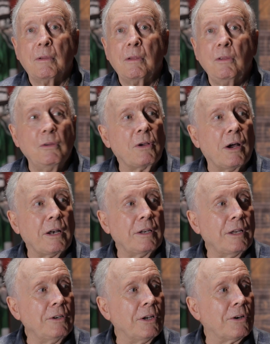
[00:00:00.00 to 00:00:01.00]
you got it
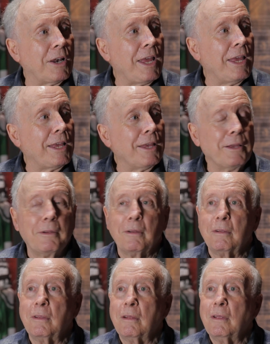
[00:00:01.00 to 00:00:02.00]
in your leg.
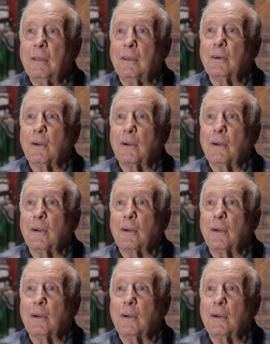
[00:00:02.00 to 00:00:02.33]
You